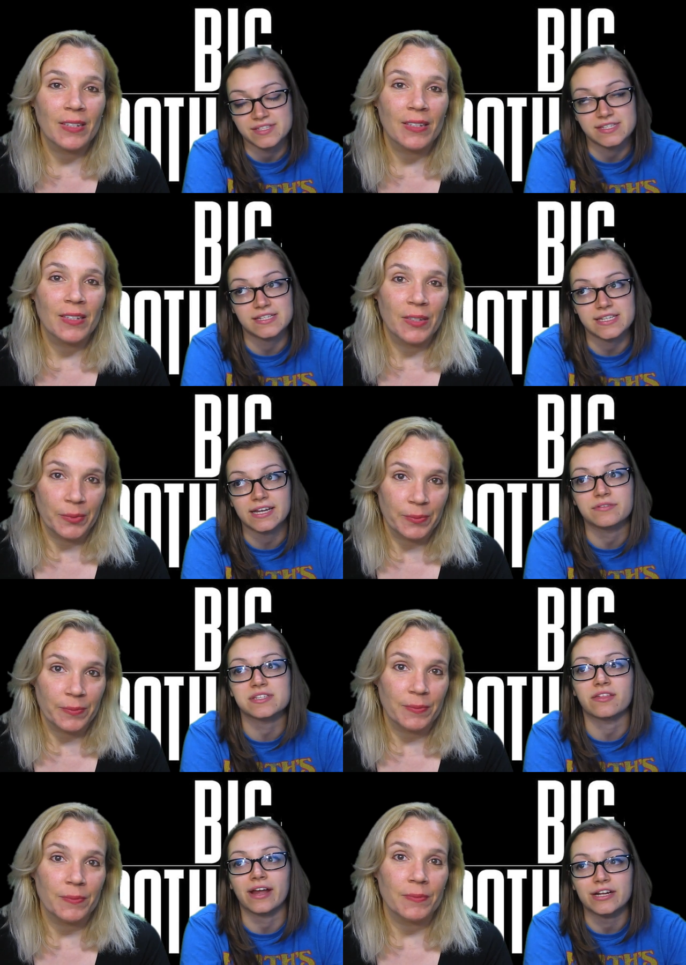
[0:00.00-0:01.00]
Speaker 1: this season. It was
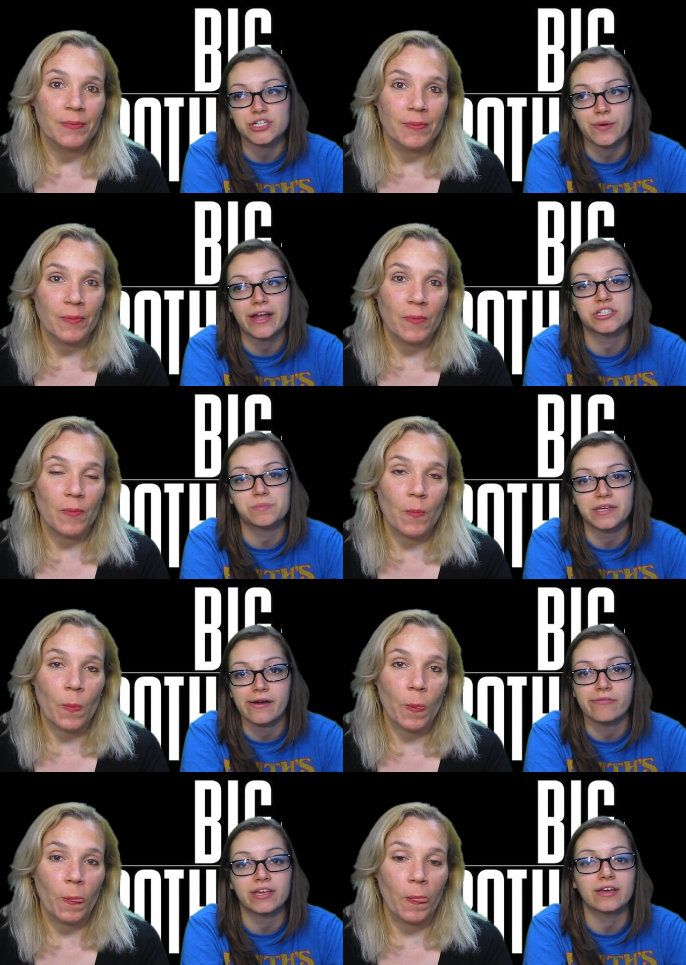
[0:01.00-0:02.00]
either HOH,
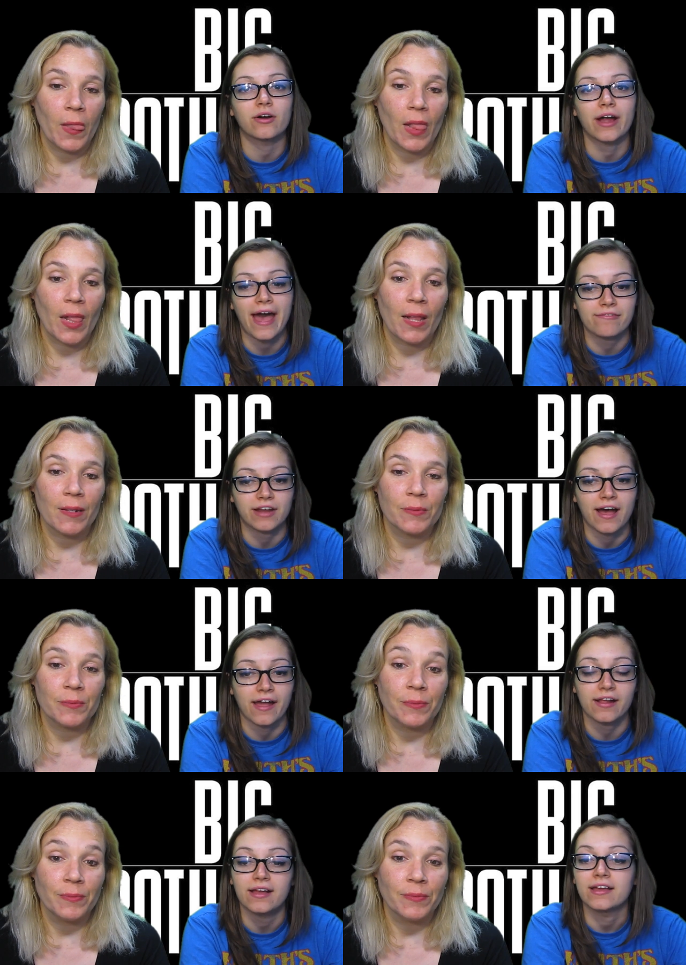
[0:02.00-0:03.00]
POV, or Have
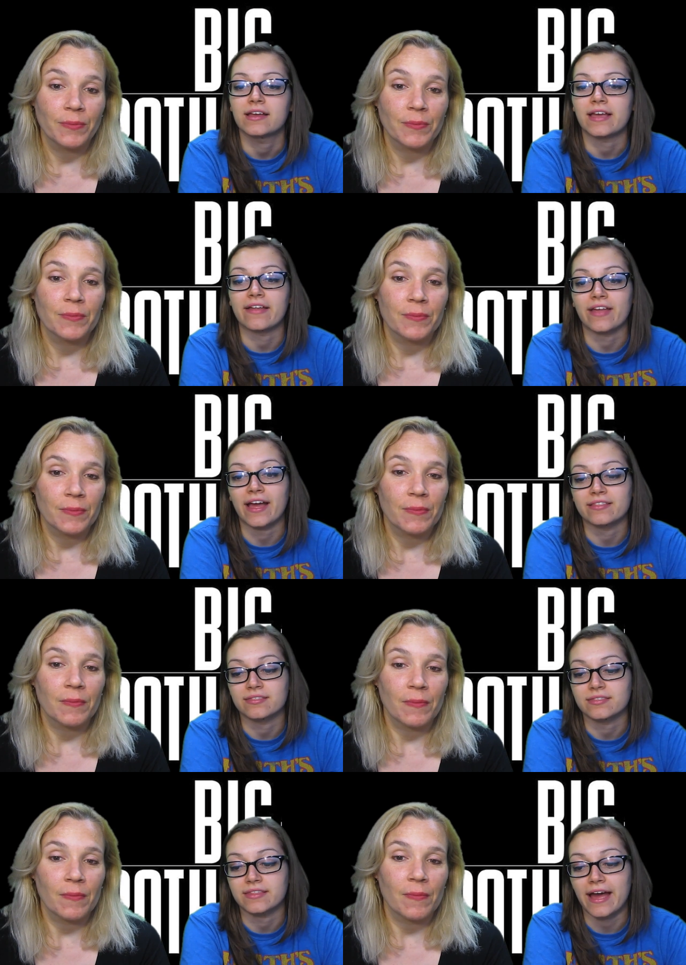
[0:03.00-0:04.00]
Not. And
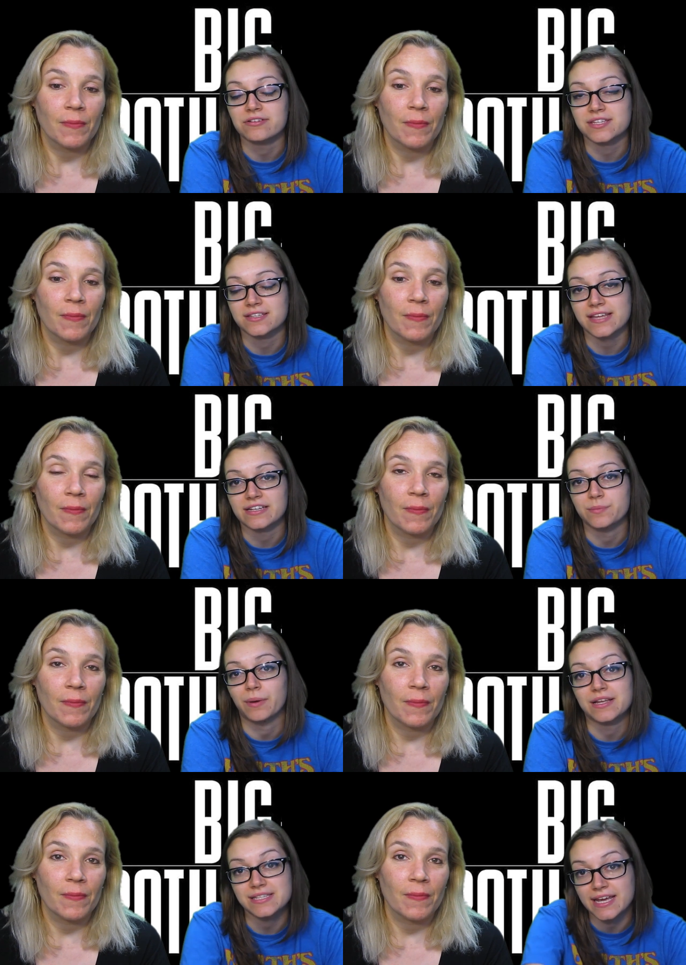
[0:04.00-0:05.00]
then the house guests had to
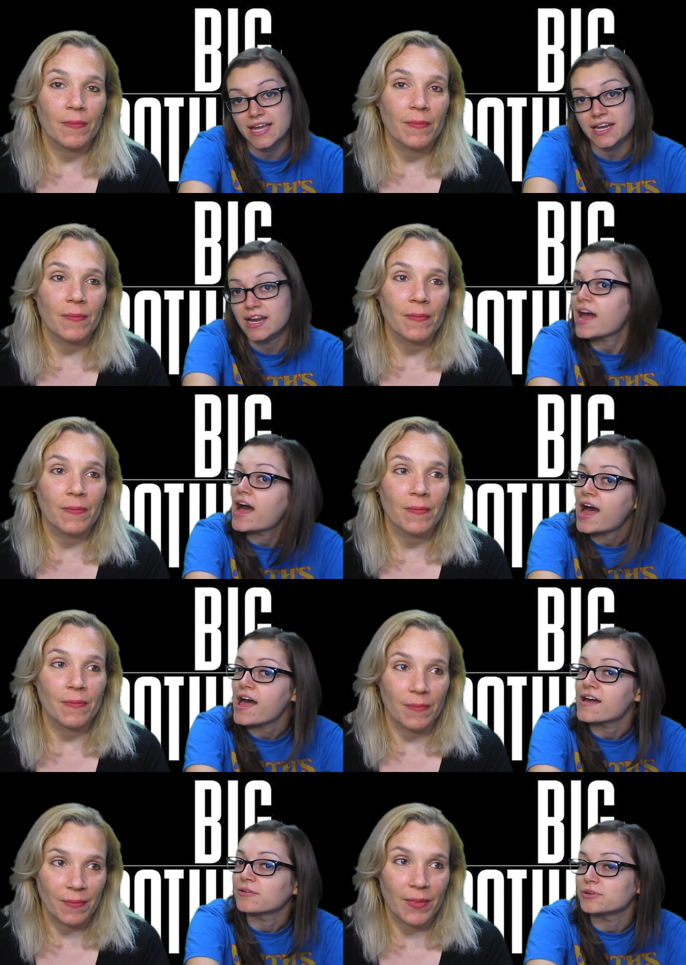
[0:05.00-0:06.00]
buzz in
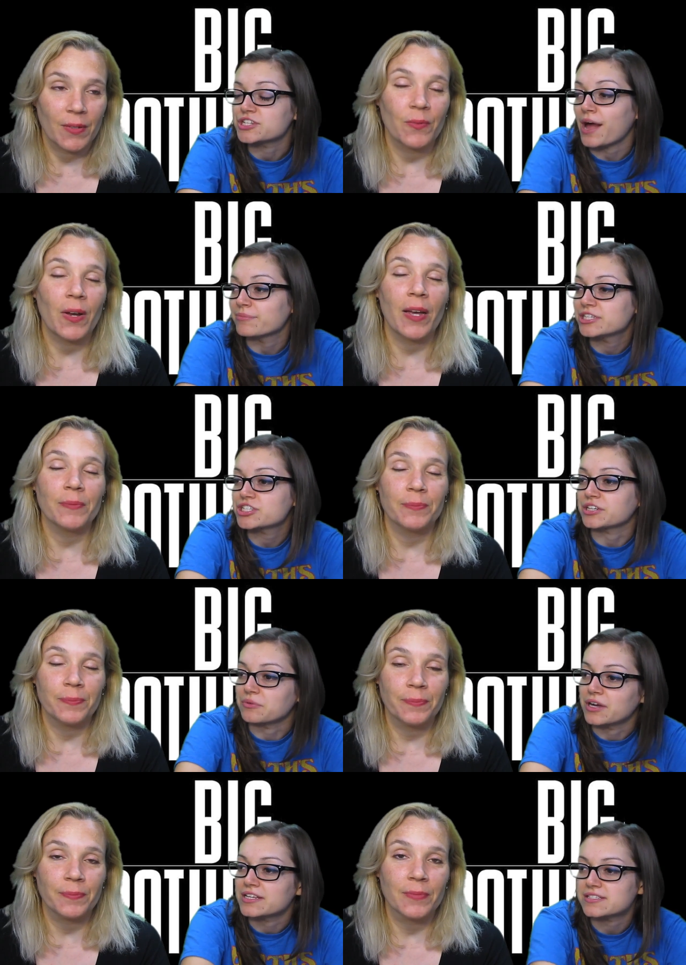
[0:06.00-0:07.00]
Speaker 2: which competition right. it
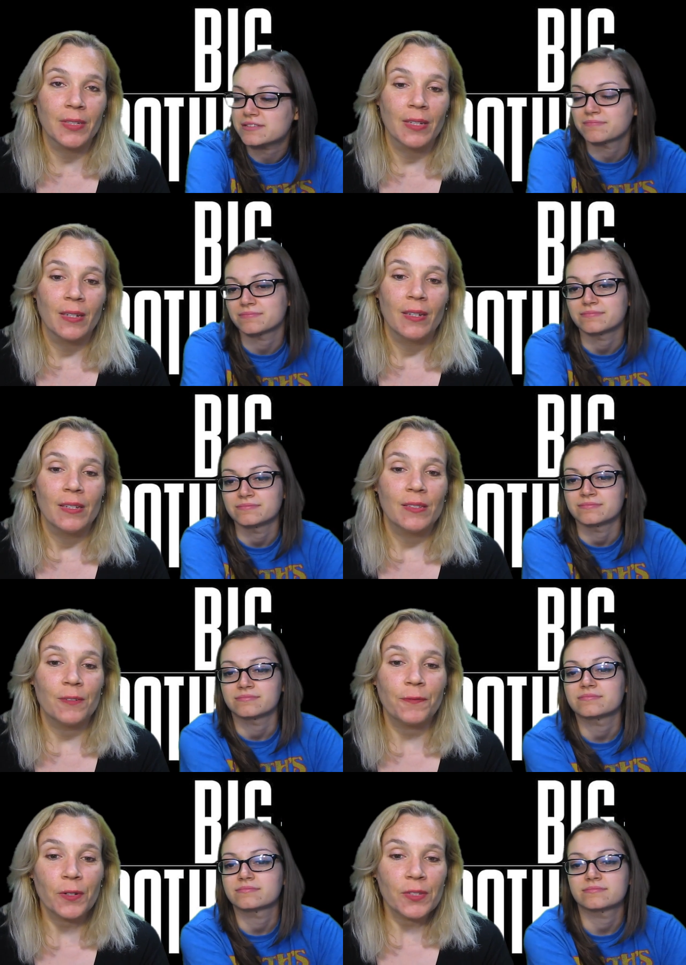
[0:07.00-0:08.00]
was.
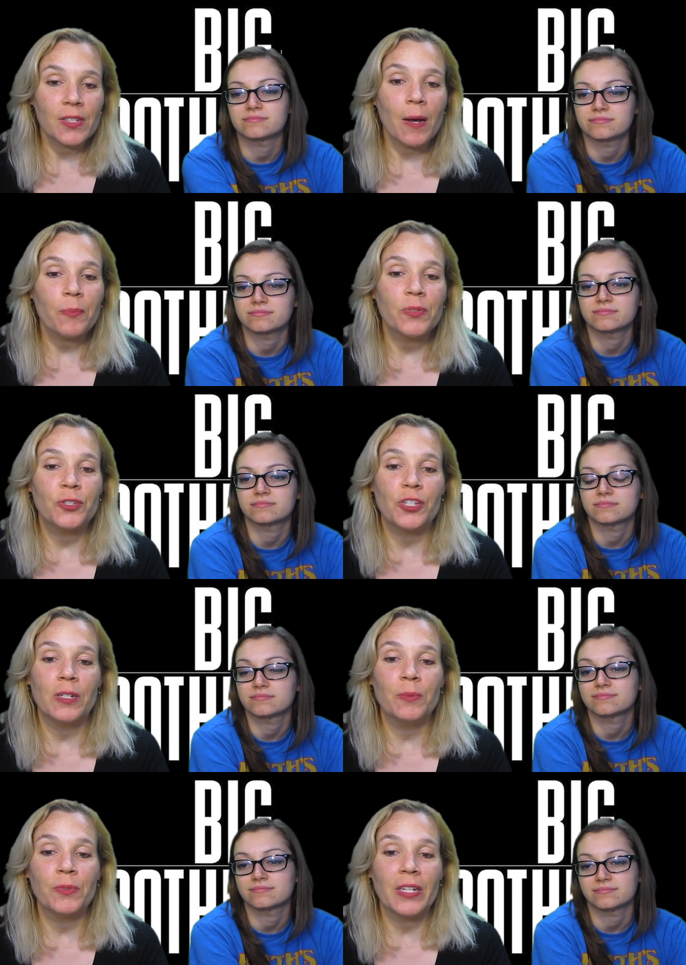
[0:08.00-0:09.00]
So first up was
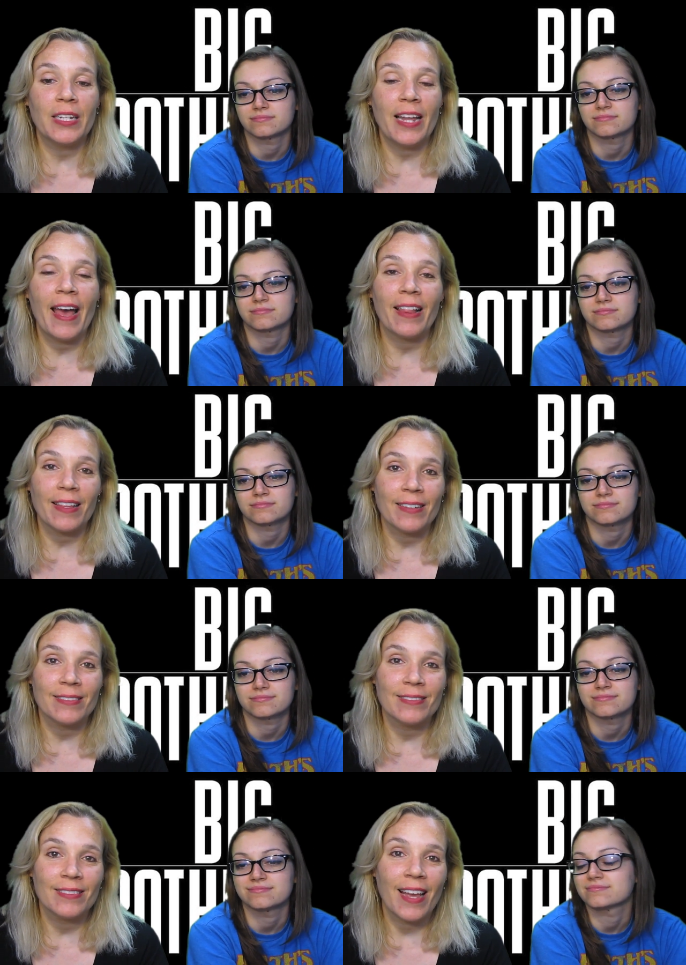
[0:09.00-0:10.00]
Gina Marie and
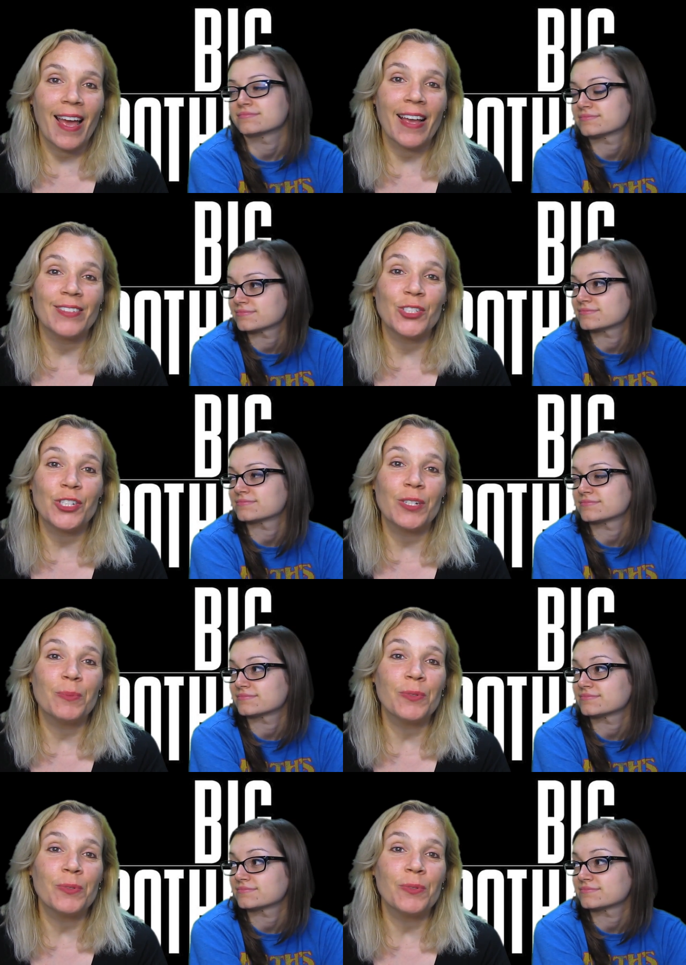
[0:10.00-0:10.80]
Helen. And Gina